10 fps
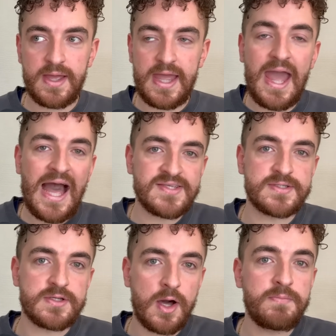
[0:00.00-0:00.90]
It
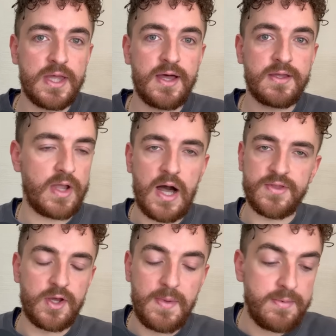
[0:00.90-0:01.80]
hasn't come yet. I
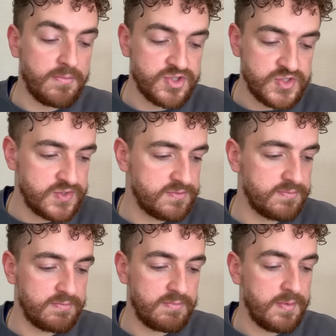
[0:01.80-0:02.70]
don't know. Maybe I'm just
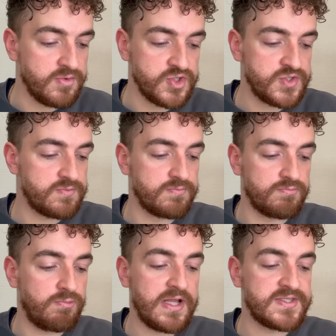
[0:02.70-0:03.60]

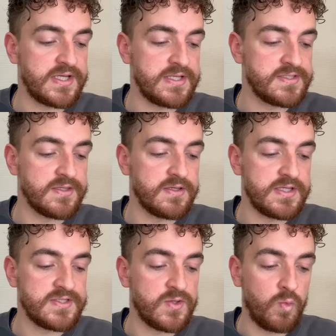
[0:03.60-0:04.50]
ranting into
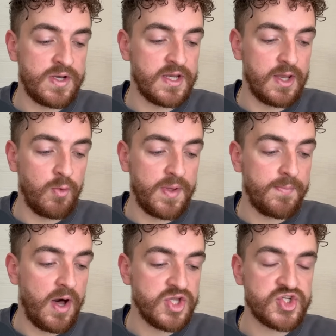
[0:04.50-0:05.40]
the wind a little bit,
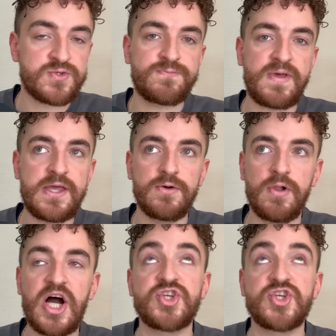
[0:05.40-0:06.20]
but I just feel